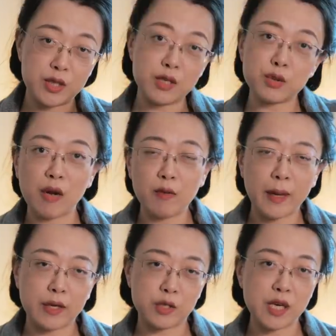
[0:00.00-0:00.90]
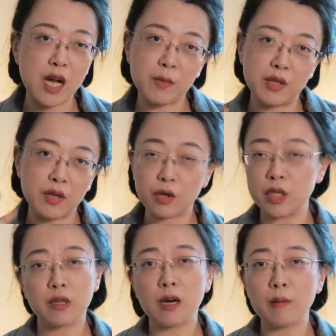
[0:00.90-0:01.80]
did travel back to time and then
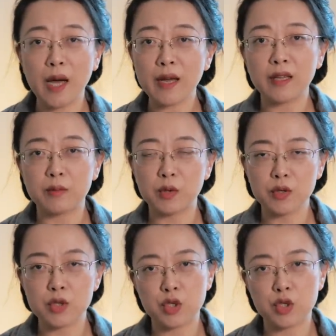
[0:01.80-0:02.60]
couldn't come back anymore.